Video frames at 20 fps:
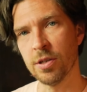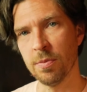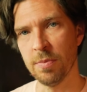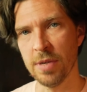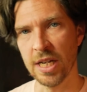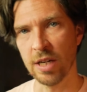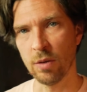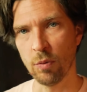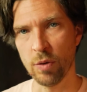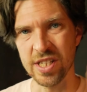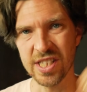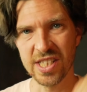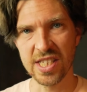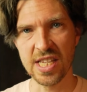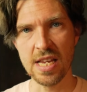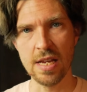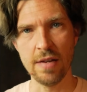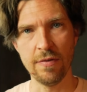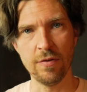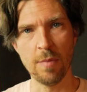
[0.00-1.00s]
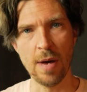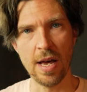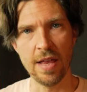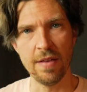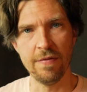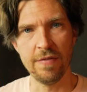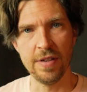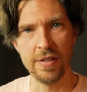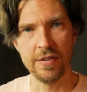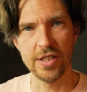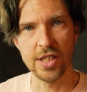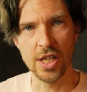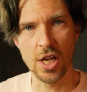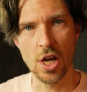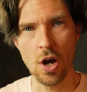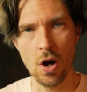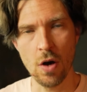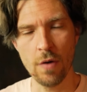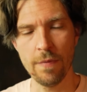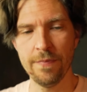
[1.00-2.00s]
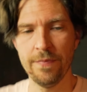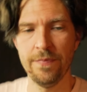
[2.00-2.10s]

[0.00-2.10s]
to being received by the VCO.